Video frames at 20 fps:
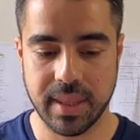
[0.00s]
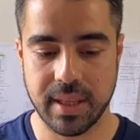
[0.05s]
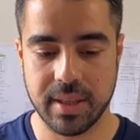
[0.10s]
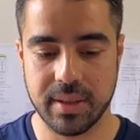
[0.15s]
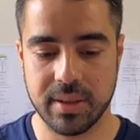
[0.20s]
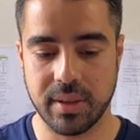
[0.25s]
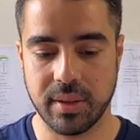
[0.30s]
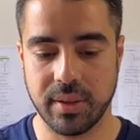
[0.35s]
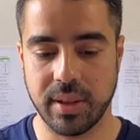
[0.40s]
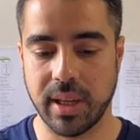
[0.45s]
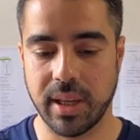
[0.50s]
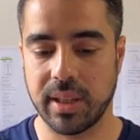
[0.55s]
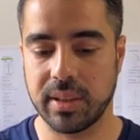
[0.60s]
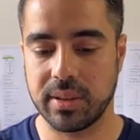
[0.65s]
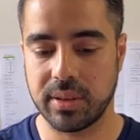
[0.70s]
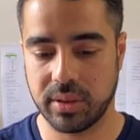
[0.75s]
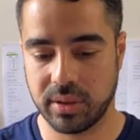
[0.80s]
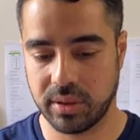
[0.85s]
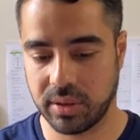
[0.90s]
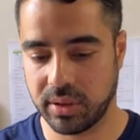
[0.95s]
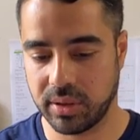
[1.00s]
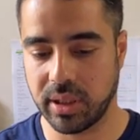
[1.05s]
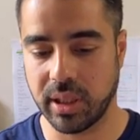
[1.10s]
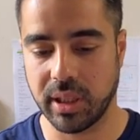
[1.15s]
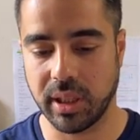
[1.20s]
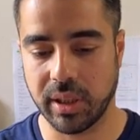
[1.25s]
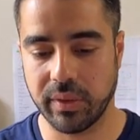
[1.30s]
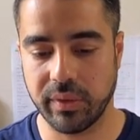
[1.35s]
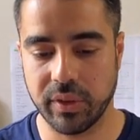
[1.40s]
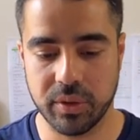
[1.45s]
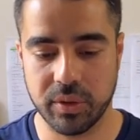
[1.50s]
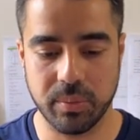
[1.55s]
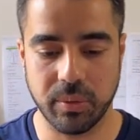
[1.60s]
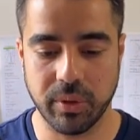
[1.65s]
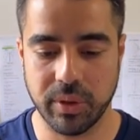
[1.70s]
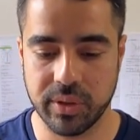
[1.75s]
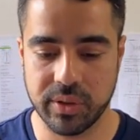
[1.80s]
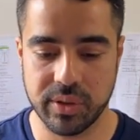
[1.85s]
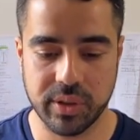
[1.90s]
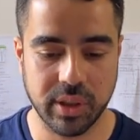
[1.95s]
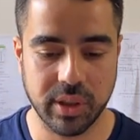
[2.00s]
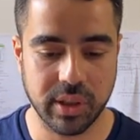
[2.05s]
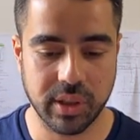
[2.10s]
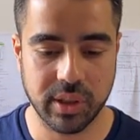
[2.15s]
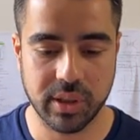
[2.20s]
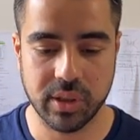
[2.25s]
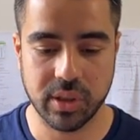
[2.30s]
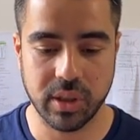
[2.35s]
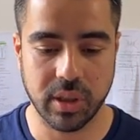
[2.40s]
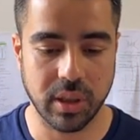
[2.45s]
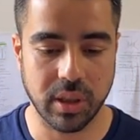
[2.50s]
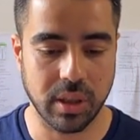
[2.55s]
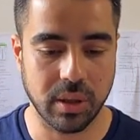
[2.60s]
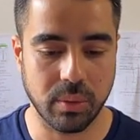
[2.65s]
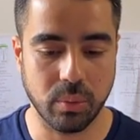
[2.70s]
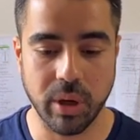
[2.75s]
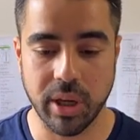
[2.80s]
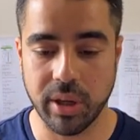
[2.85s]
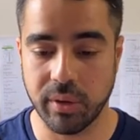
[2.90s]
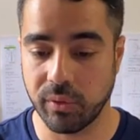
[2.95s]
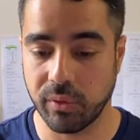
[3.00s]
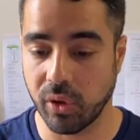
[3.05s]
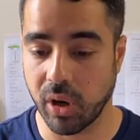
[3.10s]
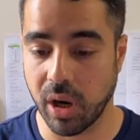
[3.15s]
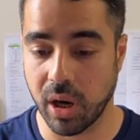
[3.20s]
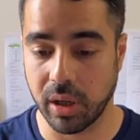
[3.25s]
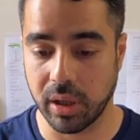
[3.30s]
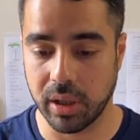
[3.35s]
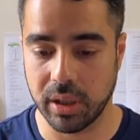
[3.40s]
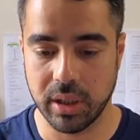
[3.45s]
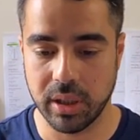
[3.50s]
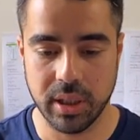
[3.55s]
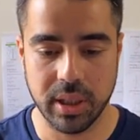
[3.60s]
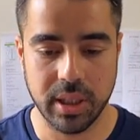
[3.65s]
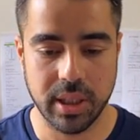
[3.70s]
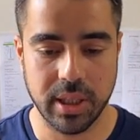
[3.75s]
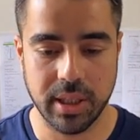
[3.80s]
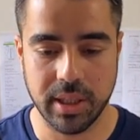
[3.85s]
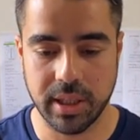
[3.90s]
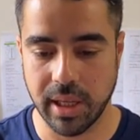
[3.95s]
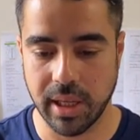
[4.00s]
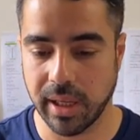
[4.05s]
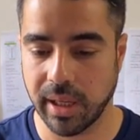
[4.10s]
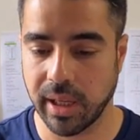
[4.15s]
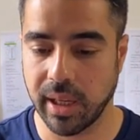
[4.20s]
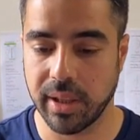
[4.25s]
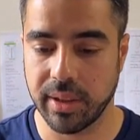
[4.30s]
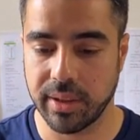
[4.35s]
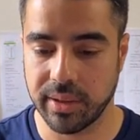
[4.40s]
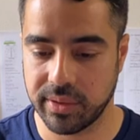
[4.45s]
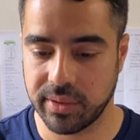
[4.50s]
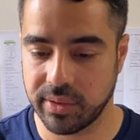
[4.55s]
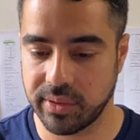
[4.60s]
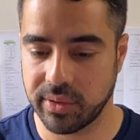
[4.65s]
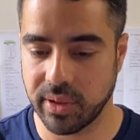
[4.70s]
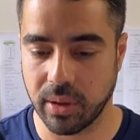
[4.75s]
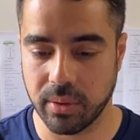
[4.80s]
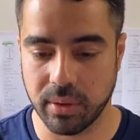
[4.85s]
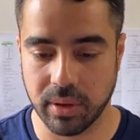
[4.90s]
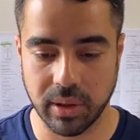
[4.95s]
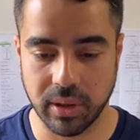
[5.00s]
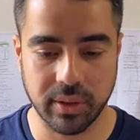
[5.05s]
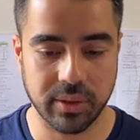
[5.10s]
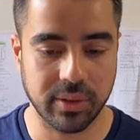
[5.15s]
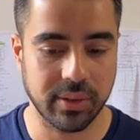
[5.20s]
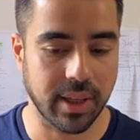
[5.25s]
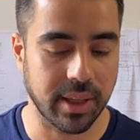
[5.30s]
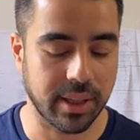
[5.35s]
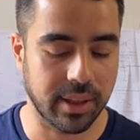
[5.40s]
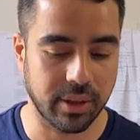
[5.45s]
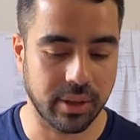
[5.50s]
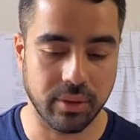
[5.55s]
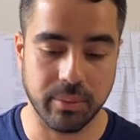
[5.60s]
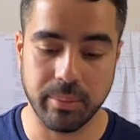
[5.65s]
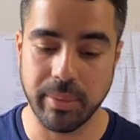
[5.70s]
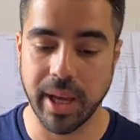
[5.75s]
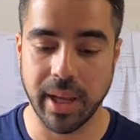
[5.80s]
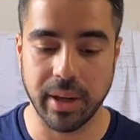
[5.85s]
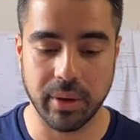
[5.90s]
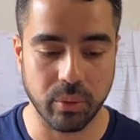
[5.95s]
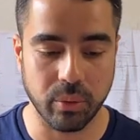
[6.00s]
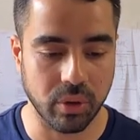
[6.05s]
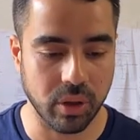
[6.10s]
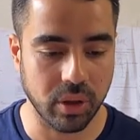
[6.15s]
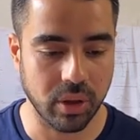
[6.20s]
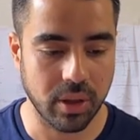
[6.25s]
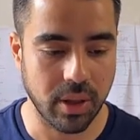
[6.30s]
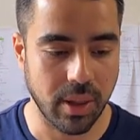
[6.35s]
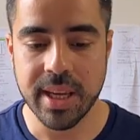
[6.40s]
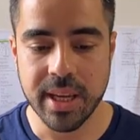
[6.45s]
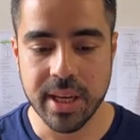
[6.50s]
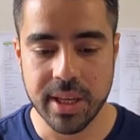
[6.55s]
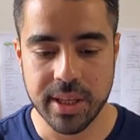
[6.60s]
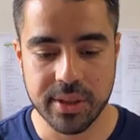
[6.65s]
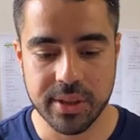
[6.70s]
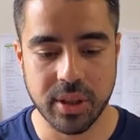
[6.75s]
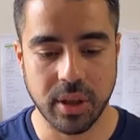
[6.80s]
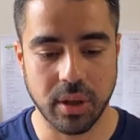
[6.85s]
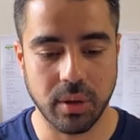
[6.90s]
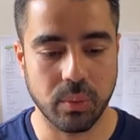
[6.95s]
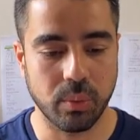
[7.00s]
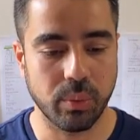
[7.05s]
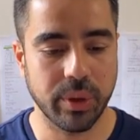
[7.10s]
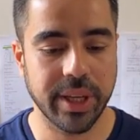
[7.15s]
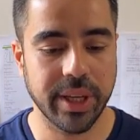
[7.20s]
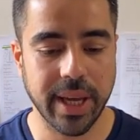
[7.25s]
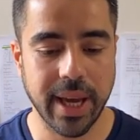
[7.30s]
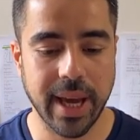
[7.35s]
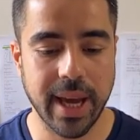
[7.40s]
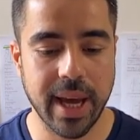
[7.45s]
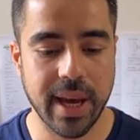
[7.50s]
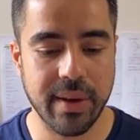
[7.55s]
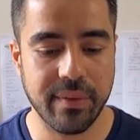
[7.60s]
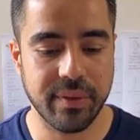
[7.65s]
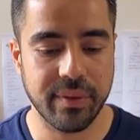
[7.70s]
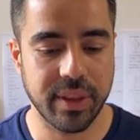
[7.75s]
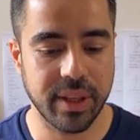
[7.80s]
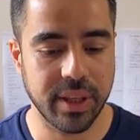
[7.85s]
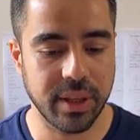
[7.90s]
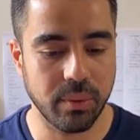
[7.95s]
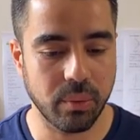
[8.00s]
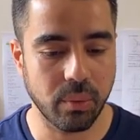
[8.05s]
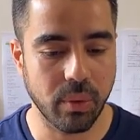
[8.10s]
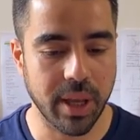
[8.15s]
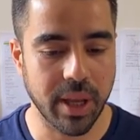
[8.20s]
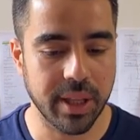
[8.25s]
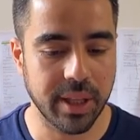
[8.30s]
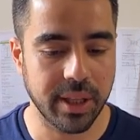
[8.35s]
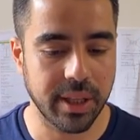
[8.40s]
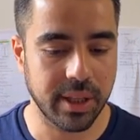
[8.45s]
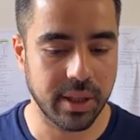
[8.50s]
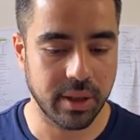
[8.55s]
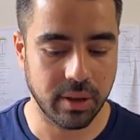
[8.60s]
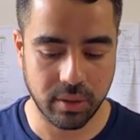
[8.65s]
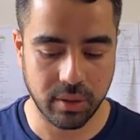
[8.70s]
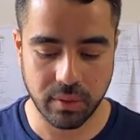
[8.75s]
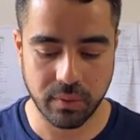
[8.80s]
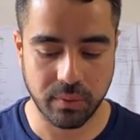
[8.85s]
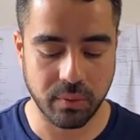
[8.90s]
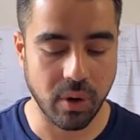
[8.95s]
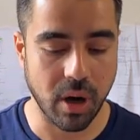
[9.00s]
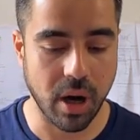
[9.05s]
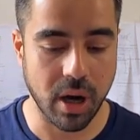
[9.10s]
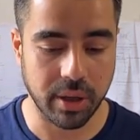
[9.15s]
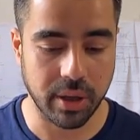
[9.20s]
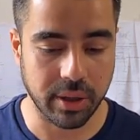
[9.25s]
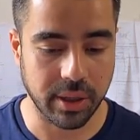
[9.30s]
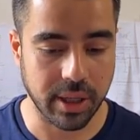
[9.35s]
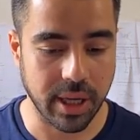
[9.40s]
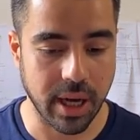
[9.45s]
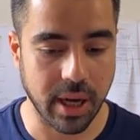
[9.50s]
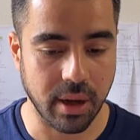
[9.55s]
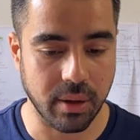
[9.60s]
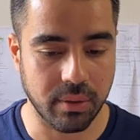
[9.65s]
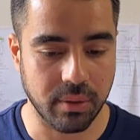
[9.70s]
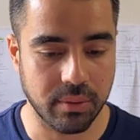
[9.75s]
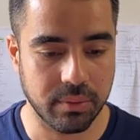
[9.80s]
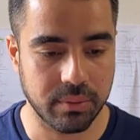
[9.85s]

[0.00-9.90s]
So that's gonna give us 0.6 weight of water. And again, this is how it looks like in your manual. So we have the weight of water now.